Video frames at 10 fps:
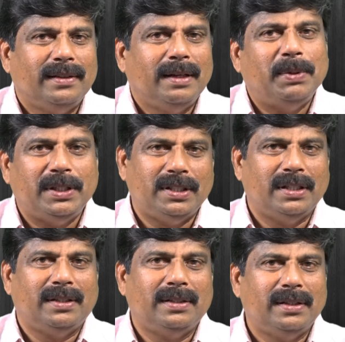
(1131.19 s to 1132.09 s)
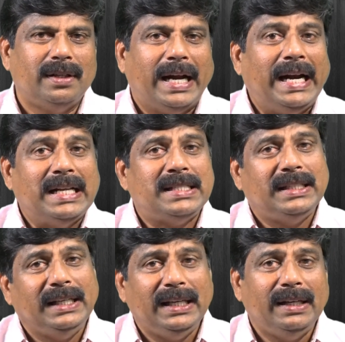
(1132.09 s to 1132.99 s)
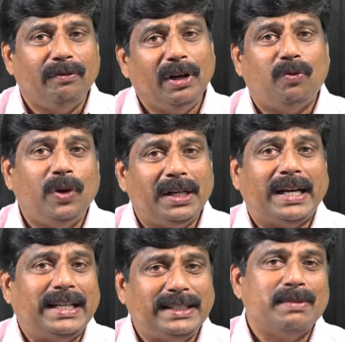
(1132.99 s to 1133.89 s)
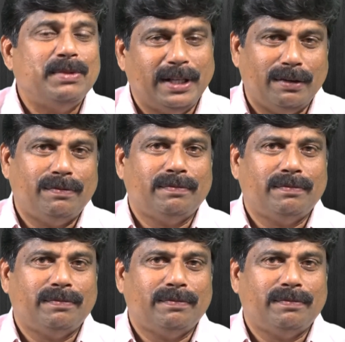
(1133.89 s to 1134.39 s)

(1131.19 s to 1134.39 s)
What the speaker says: a person unless he willfully corrects himself.